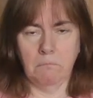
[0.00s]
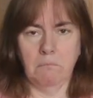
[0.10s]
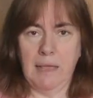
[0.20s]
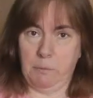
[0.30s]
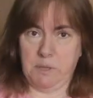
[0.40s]

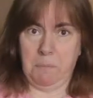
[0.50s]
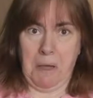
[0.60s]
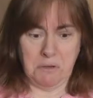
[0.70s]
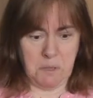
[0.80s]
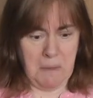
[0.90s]
He was
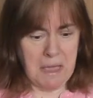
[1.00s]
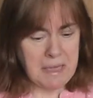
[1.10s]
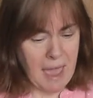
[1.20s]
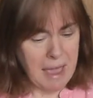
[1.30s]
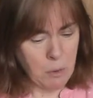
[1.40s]
supposed to be a
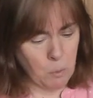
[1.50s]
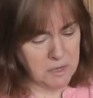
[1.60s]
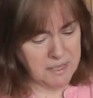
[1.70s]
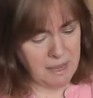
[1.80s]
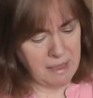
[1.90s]
king,
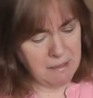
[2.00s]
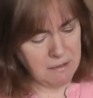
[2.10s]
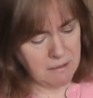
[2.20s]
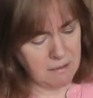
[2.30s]
was he?